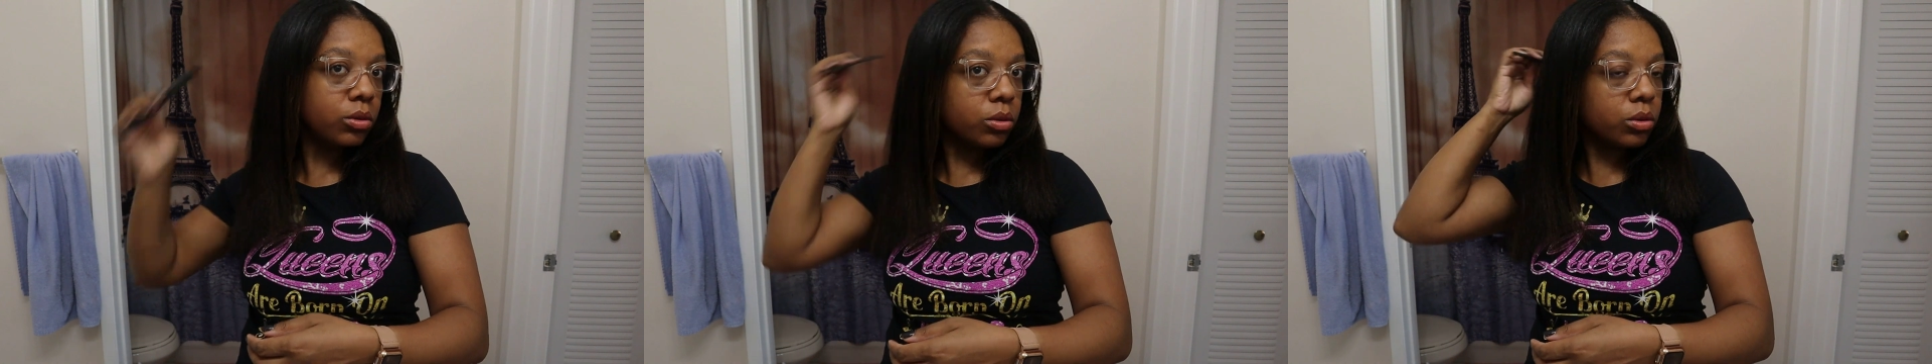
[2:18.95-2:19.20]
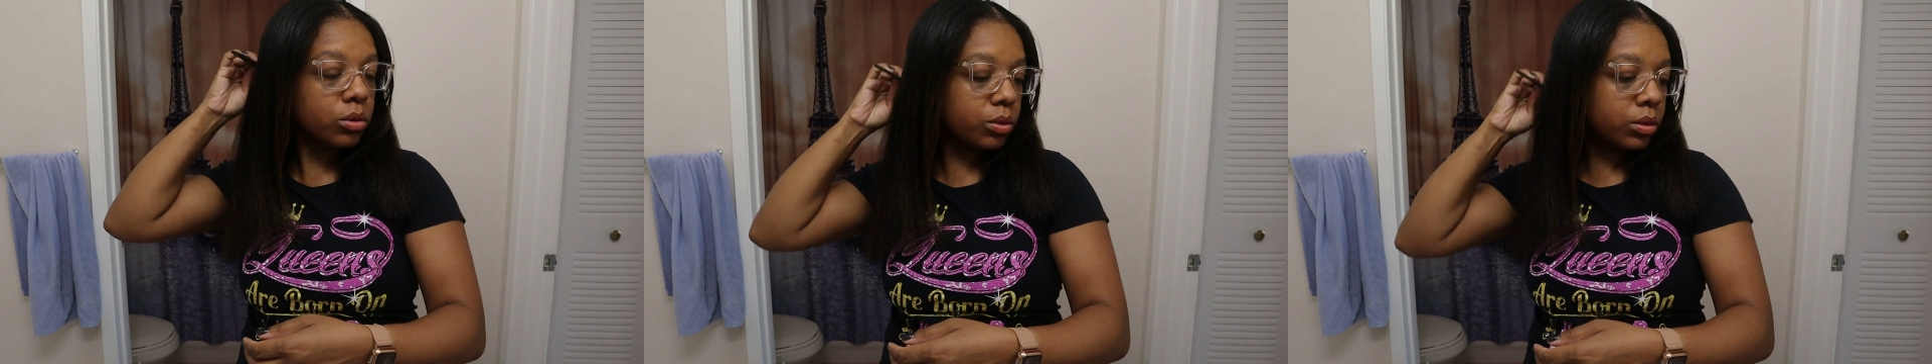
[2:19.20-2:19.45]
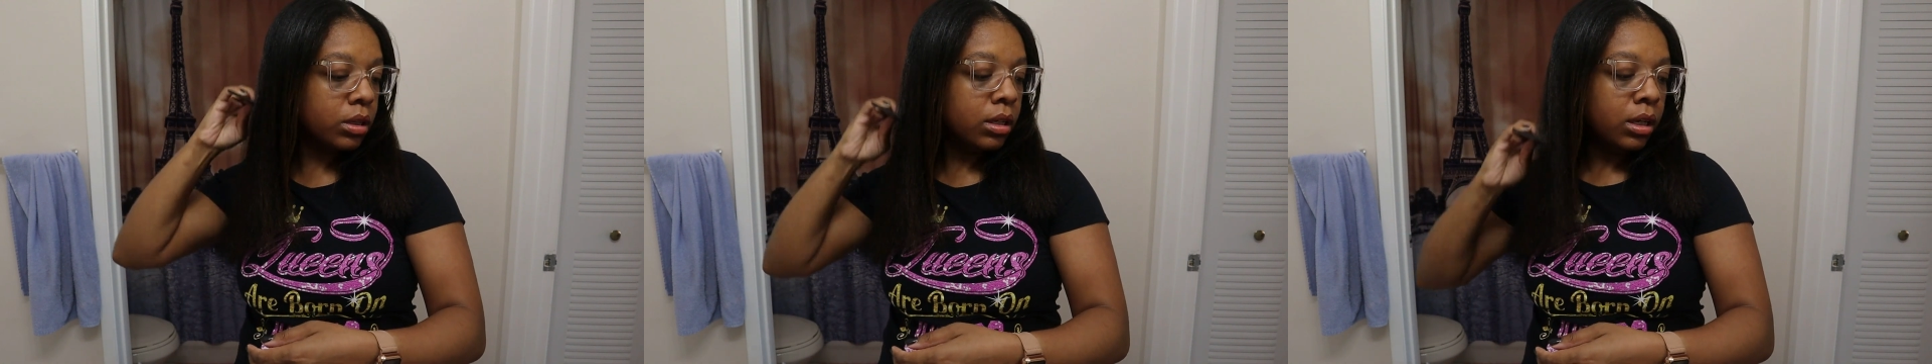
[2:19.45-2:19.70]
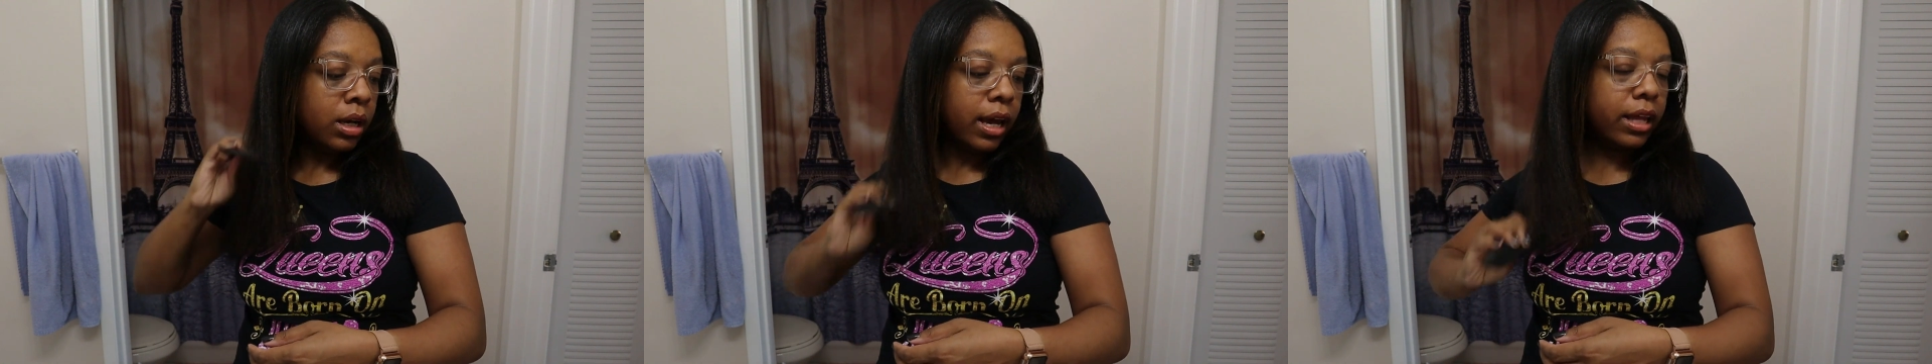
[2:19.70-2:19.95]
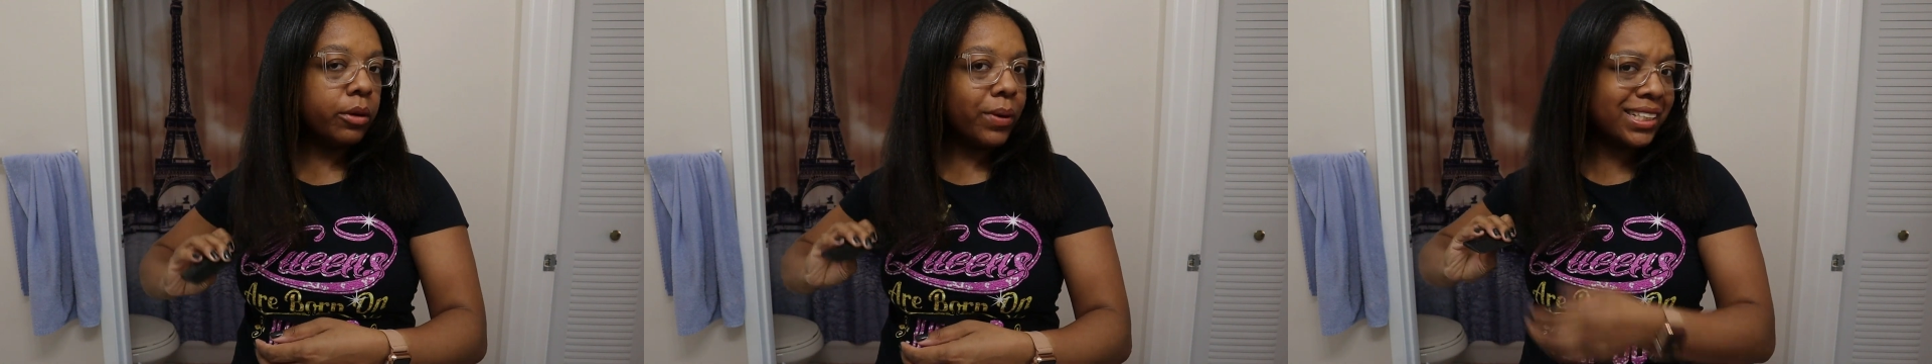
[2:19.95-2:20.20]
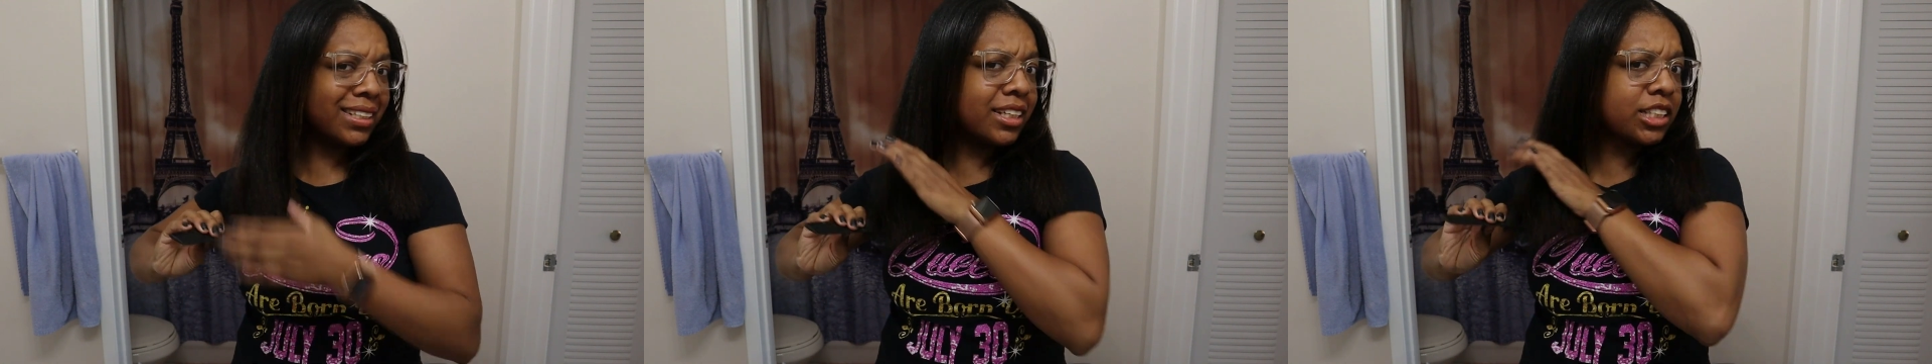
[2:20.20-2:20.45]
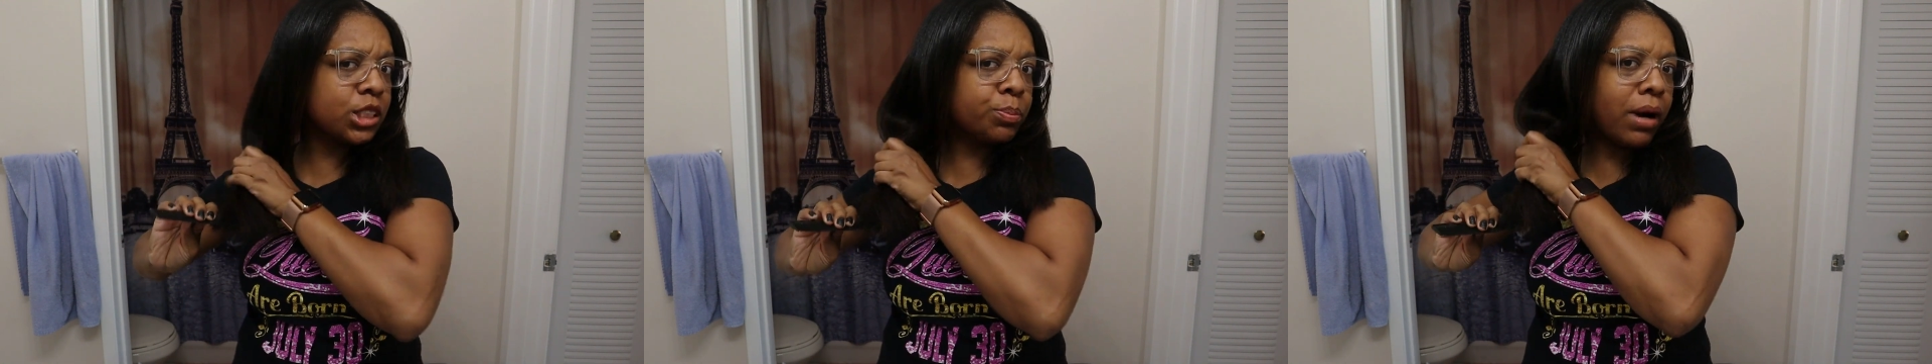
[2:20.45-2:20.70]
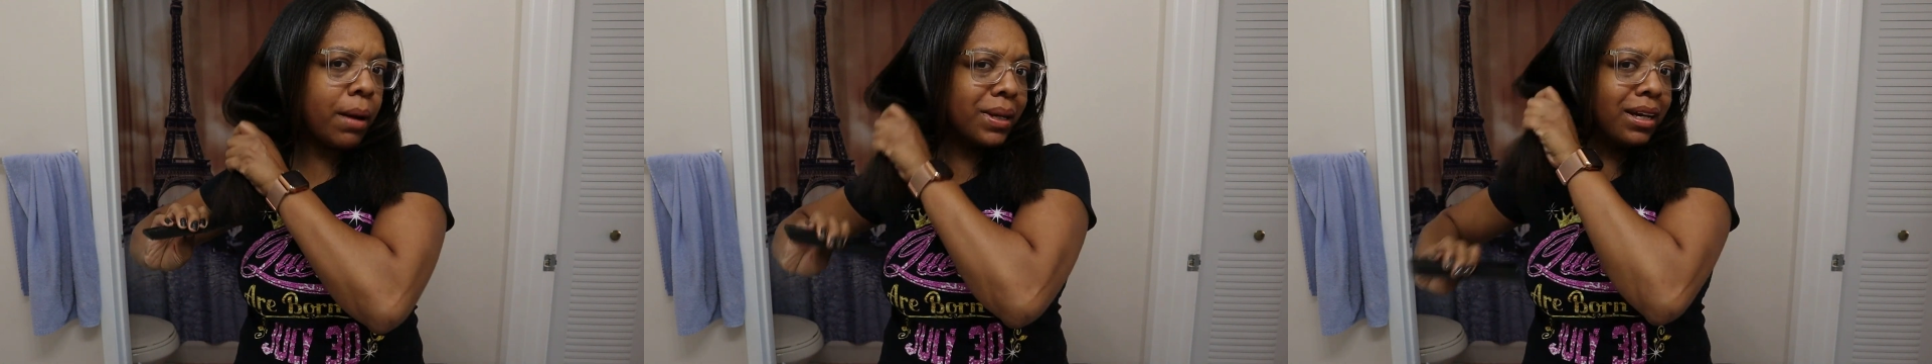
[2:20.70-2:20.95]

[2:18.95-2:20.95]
Whew. And the rest of this is probably